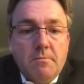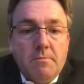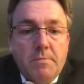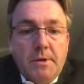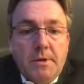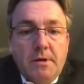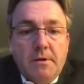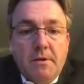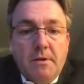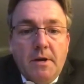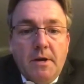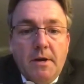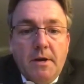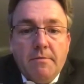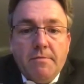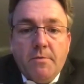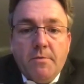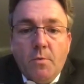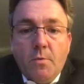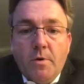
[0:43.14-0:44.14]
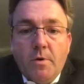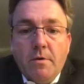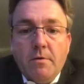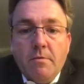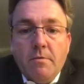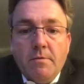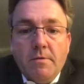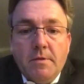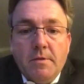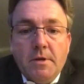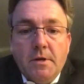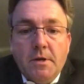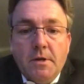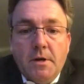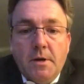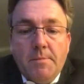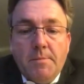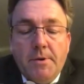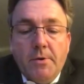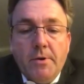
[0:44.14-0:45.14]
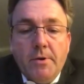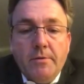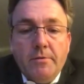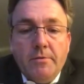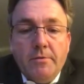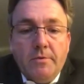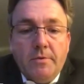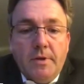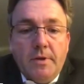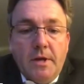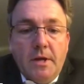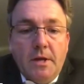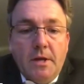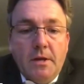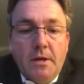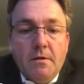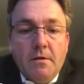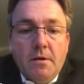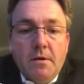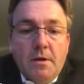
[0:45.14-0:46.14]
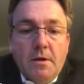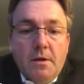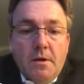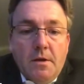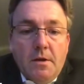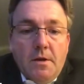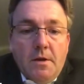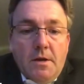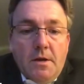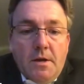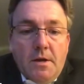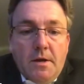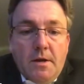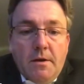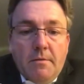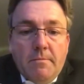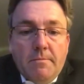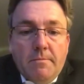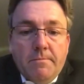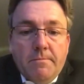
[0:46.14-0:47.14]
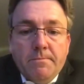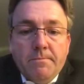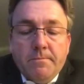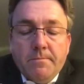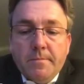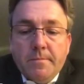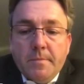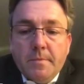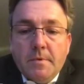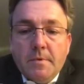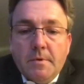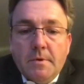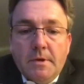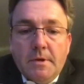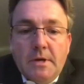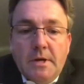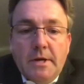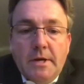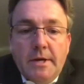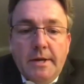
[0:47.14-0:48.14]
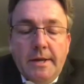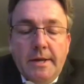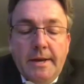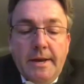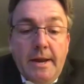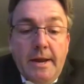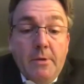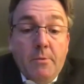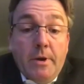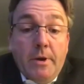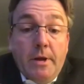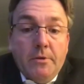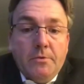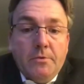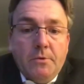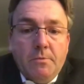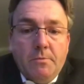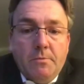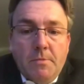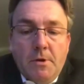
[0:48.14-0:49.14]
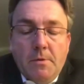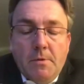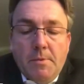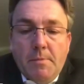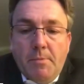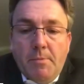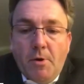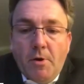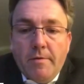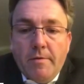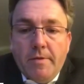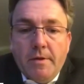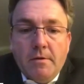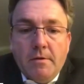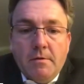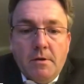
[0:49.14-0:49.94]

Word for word: but uh, for the opponents and um, uh, and anyone else who you know be part of the